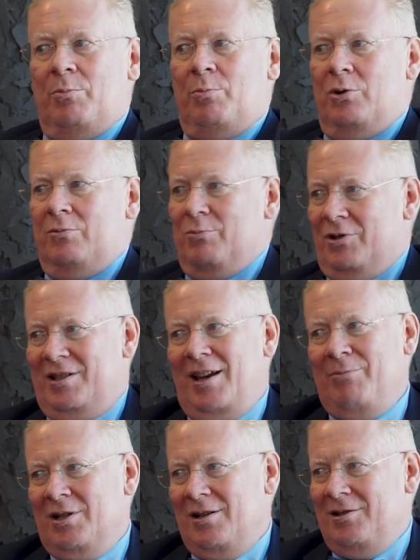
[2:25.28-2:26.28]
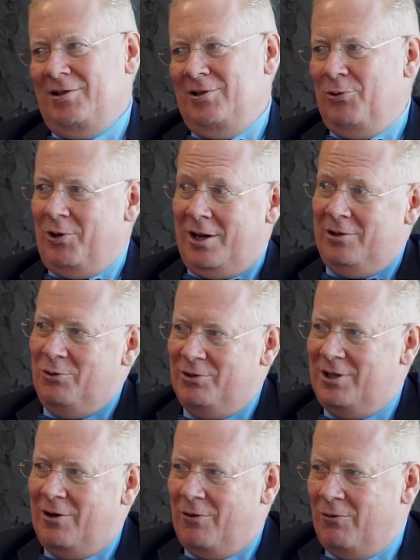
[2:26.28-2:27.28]
to put more stem cells, you can
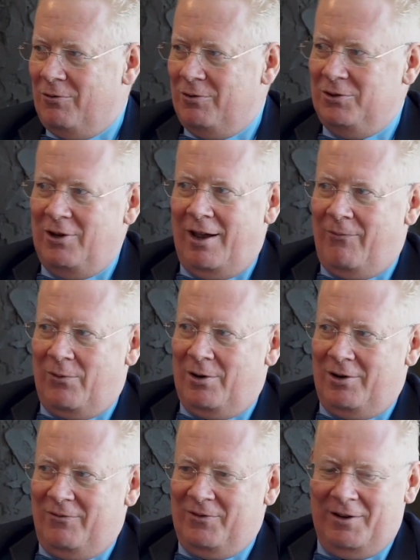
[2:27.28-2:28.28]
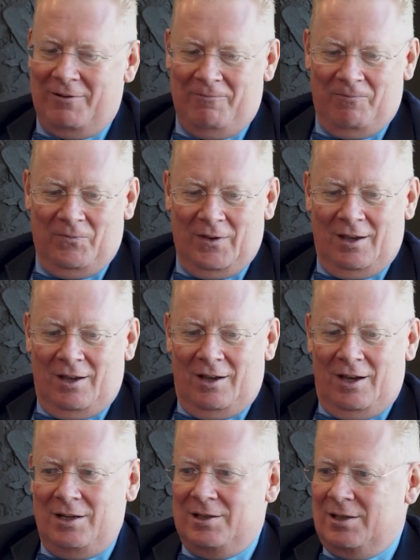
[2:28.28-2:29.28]
use your own, you have a lot of them.
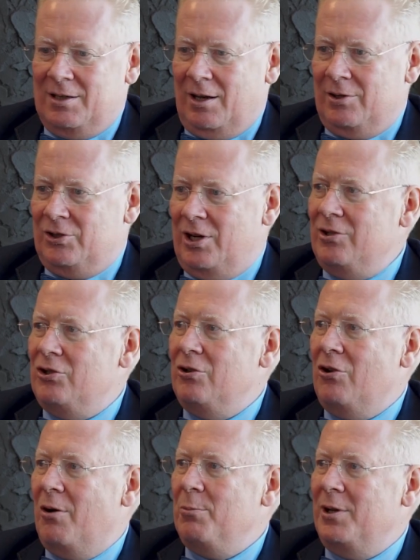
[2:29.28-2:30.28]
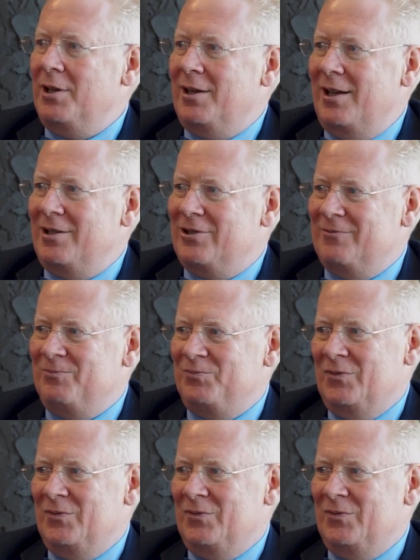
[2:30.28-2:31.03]
It's changing communication.